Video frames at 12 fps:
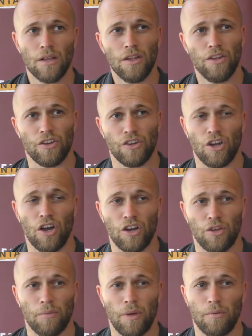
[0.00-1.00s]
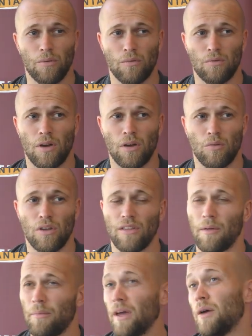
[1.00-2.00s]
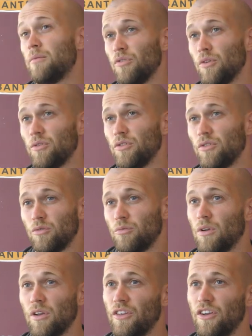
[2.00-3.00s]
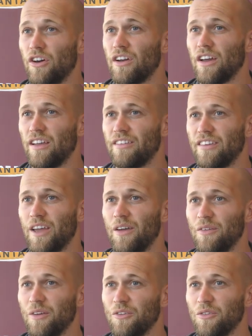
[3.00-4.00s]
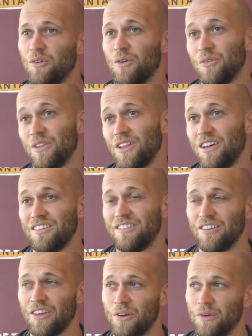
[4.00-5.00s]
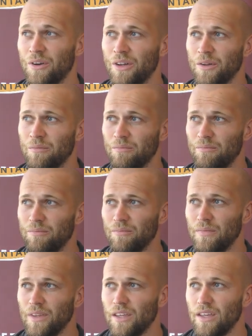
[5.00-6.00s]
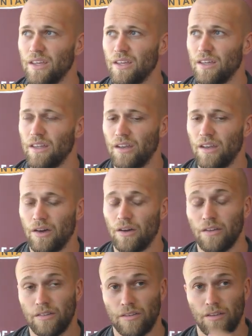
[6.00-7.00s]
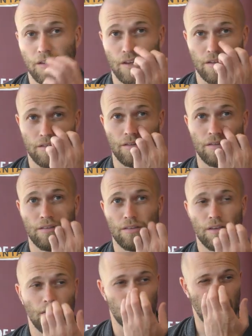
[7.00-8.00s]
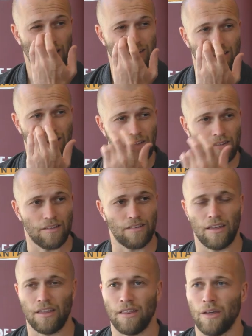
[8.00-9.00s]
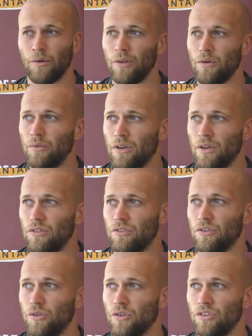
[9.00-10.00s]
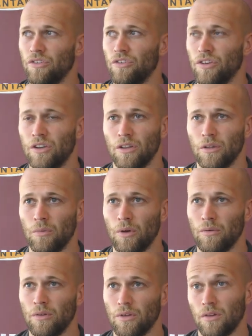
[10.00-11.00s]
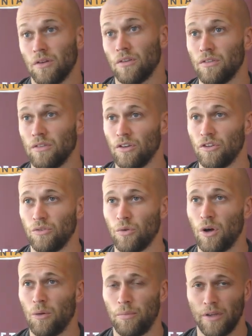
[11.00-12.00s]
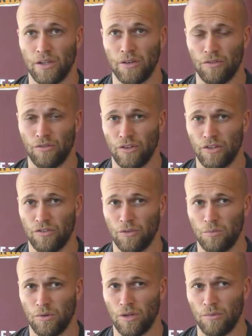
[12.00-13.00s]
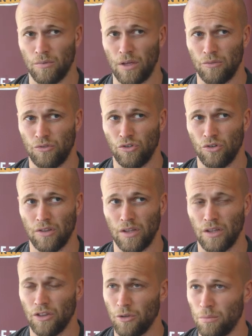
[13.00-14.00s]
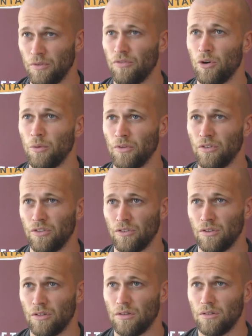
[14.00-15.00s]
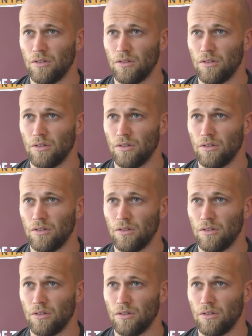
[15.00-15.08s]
you could argue maybe one of our better performances was probably the Doncaster game. That was the one we lost. So um, no, it's it is. It's and as I, as I say there, we're not too concerned at the moment as long as you are picking up the victories. But I'm I'm sure that the performances will